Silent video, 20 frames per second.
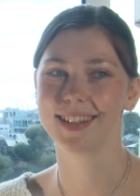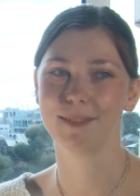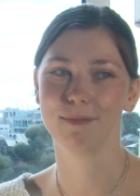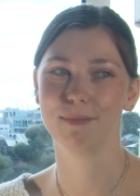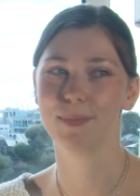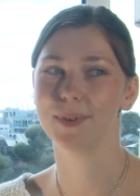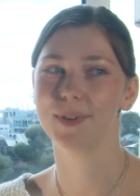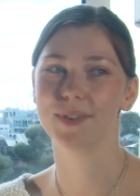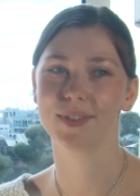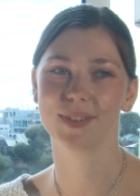that
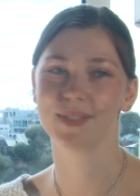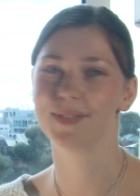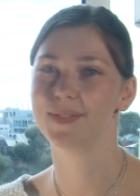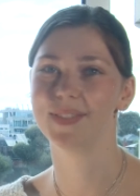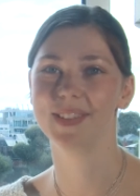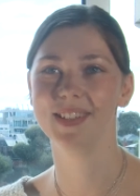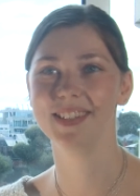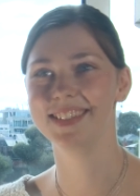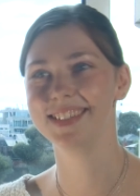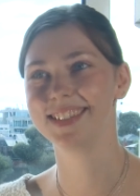I'd bought
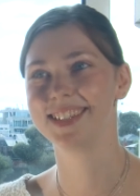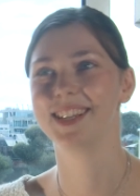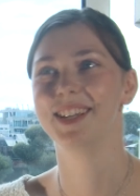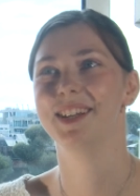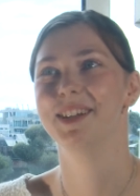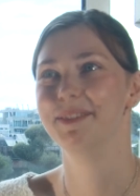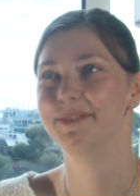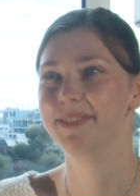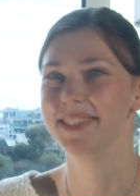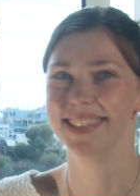off
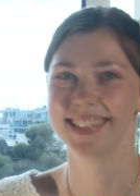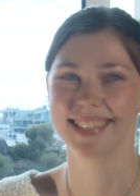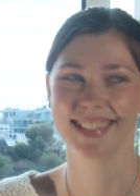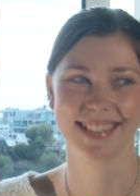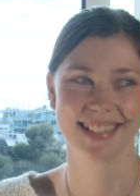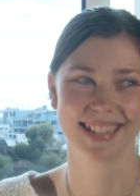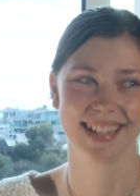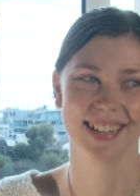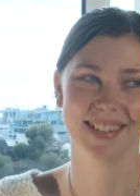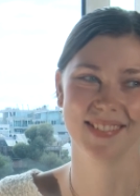YouTube
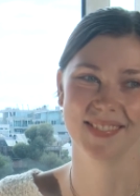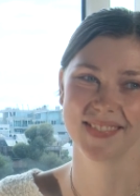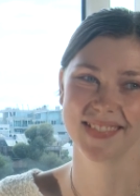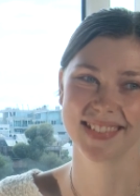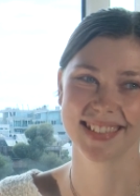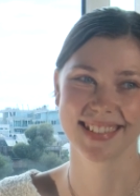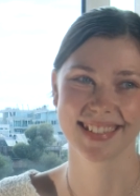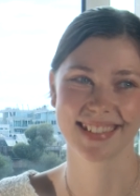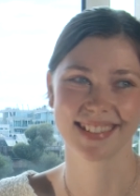and stuff.